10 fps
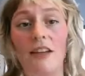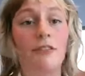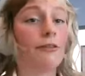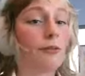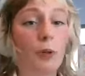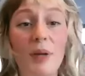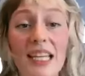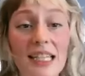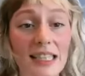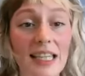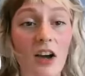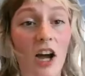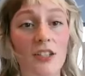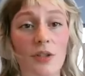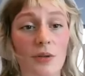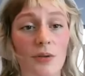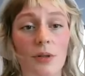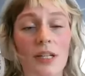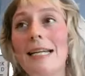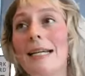I've repeatedly gone
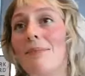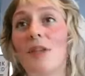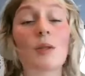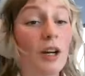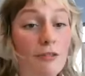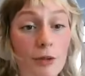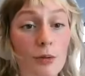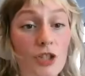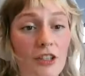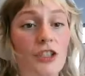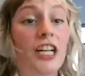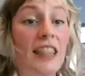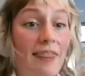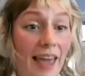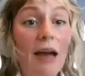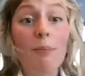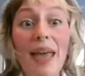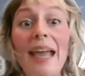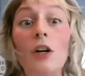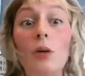to this one food shelter, and that
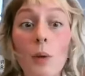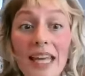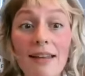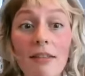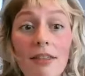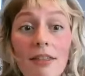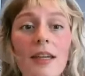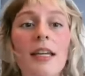paired with